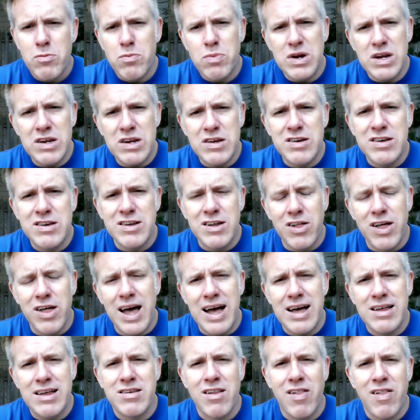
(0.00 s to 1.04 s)
But he still
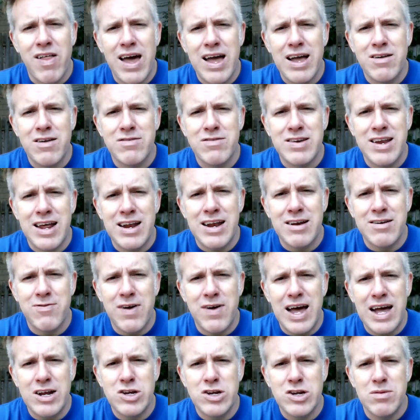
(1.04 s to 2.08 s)
has a lack of
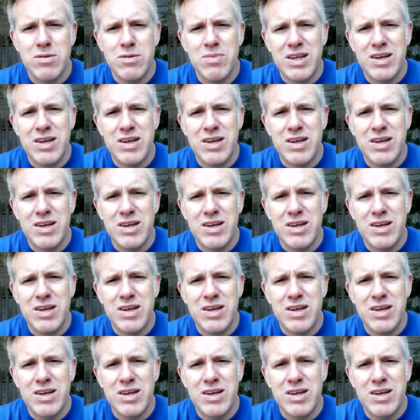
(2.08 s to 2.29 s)
satisfaction